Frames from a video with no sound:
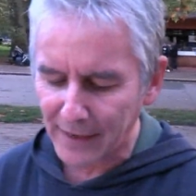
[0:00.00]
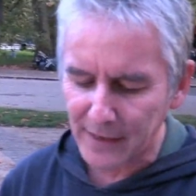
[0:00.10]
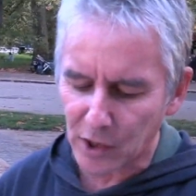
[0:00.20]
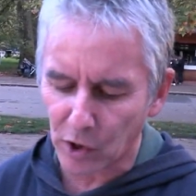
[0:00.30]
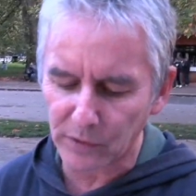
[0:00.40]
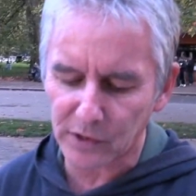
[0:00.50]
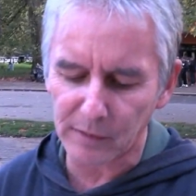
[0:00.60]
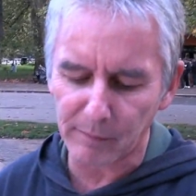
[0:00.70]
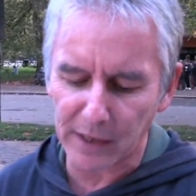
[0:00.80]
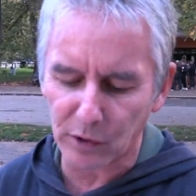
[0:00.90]
Under
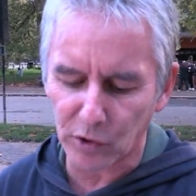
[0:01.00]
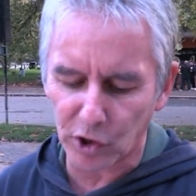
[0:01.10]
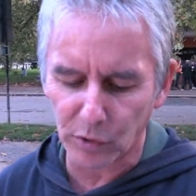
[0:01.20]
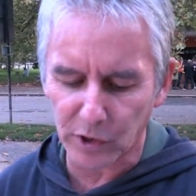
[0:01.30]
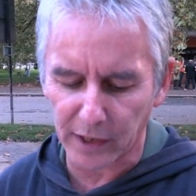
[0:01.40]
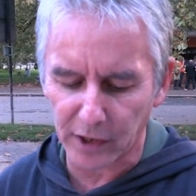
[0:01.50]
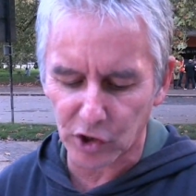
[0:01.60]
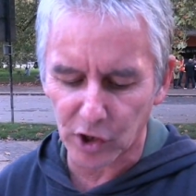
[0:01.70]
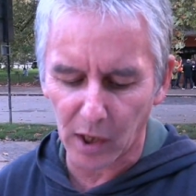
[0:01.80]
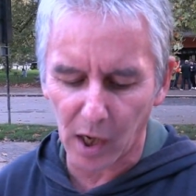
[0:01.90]
constant medical
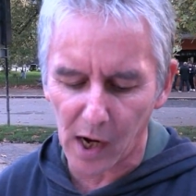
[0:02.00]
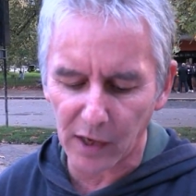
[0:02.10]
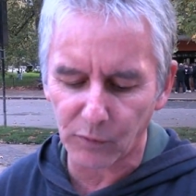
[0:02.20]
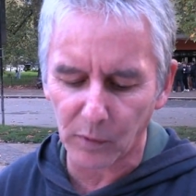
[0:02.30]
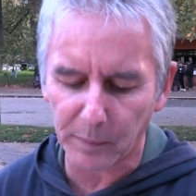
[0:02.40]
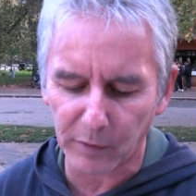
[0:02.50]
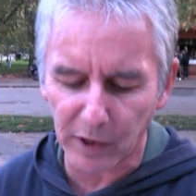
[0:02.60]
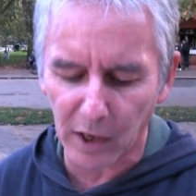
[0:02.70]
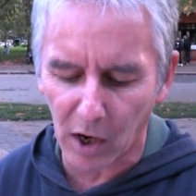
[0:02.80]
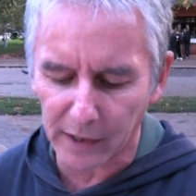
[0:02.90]
tutelage, life would be
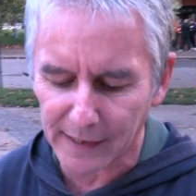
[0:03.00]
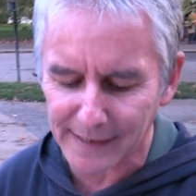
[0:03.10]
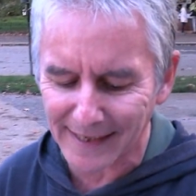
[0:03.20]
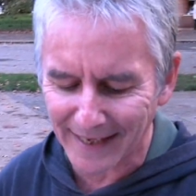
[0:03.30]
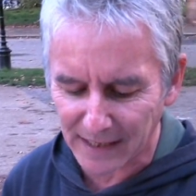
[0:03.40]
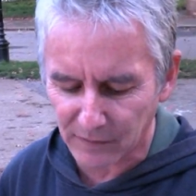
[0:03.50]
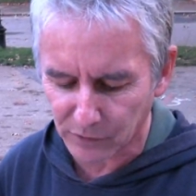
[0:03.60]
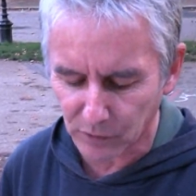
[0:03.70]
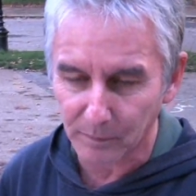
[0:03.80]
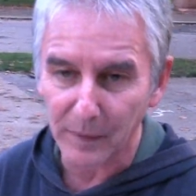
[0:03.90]
regarded as an
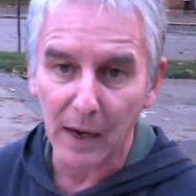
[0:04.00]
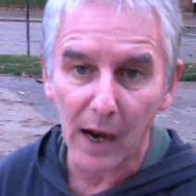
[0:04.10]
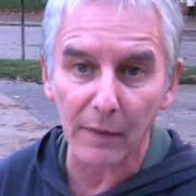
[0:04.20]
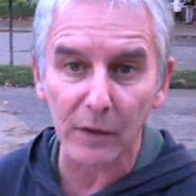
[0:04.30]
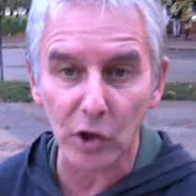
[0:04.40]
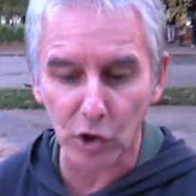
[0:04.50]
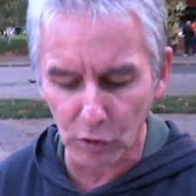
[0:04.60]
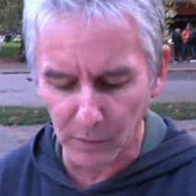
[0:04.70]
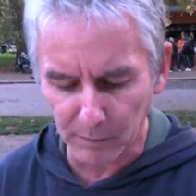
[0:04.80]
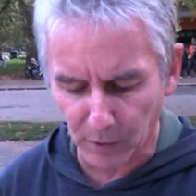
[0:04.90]
evil, and the
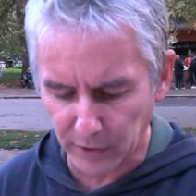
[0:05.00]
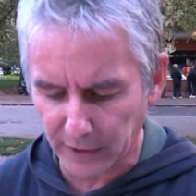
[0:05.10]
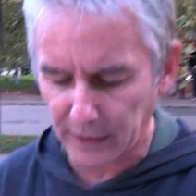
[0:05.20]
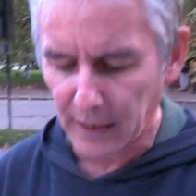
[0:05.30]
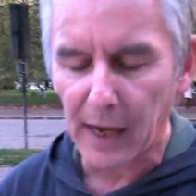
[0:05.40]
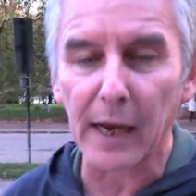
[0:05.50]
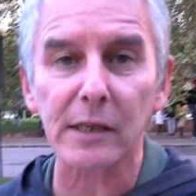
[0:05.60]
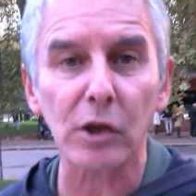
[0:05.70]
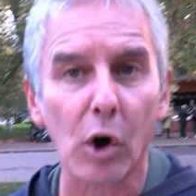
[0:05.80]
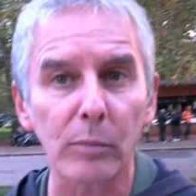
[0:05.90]
human body
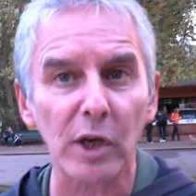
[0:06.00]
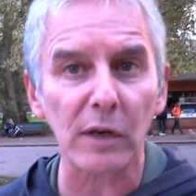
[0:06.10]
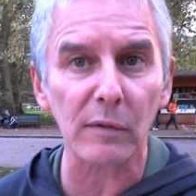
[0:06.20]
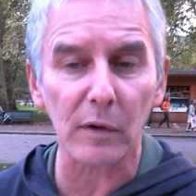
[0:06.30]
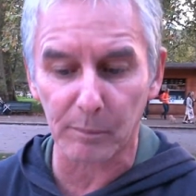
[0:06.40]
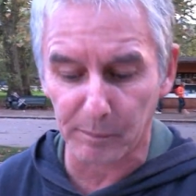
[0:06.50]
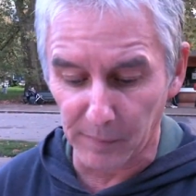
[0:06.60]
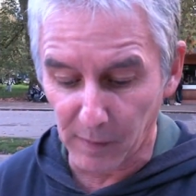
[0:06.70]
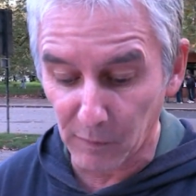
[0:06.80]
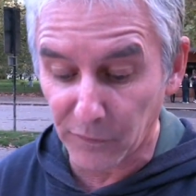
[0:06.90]
as an object
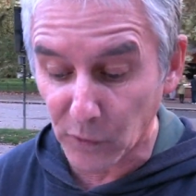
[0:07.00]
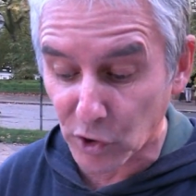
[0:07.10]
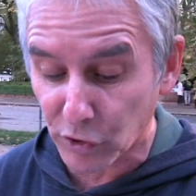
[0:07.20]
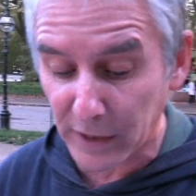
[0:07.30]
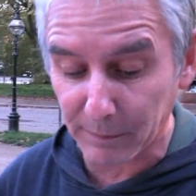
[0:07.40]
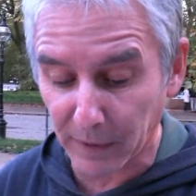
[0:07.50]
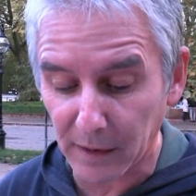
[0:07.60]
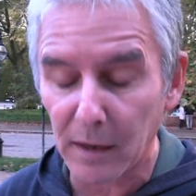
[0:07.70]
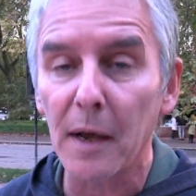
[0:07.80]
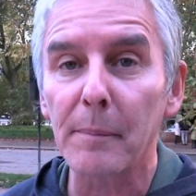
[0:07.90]
for
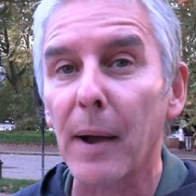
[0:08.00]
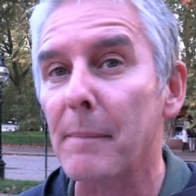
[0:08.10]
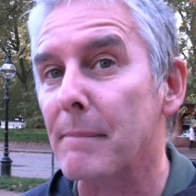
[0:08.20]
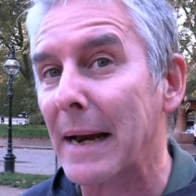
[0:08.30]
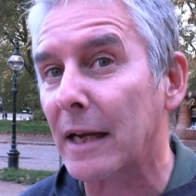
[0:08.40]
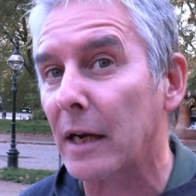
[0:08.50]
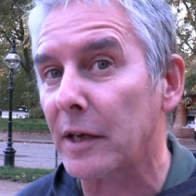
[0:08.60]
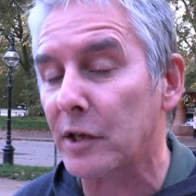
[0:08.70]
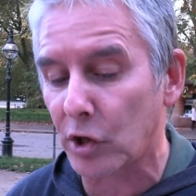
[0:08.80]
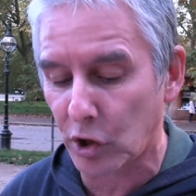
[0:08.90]
treatment by medical
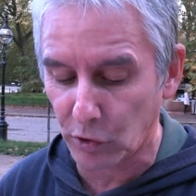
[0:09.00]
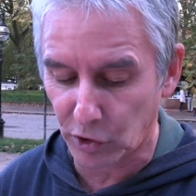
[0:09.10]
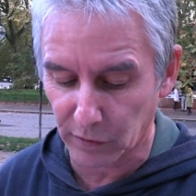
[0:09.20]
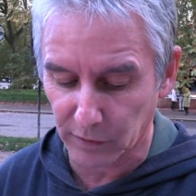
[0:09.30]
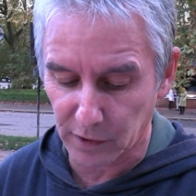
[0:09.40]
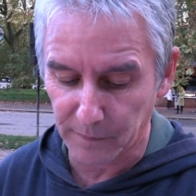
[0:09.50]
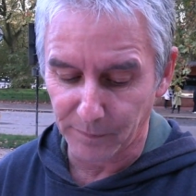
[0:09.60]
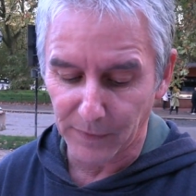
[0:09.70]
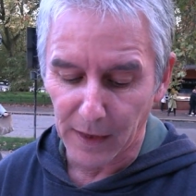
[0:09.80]
institutions.